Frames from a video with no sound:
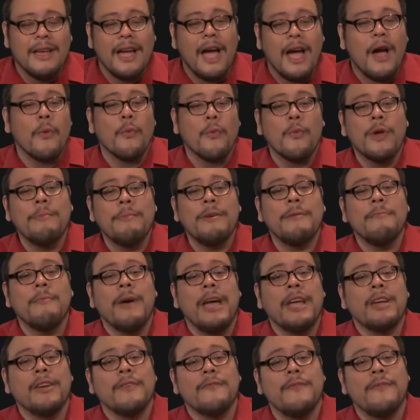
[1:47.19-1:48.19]
Now, ribbon
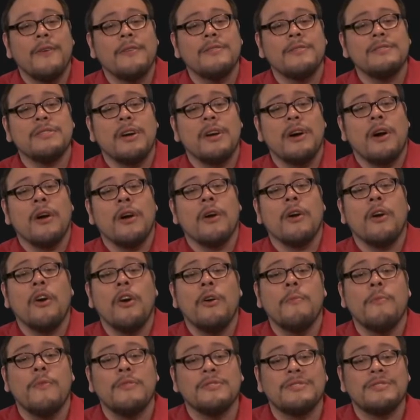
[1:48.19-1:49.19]
microphones are
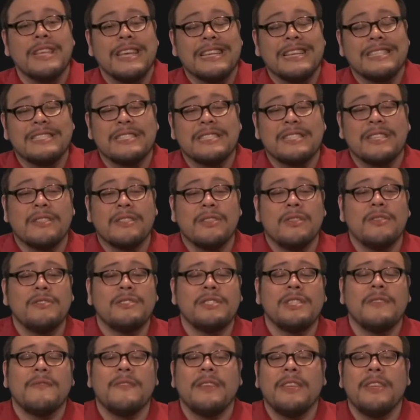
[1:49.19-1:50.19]
almost
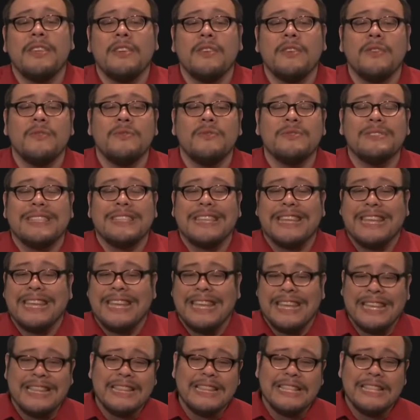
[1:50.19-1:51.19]
exclusively used
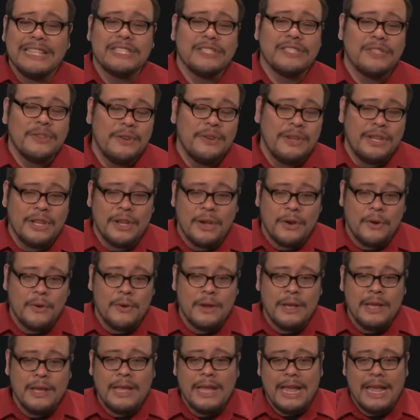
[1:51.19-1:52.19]
in the studio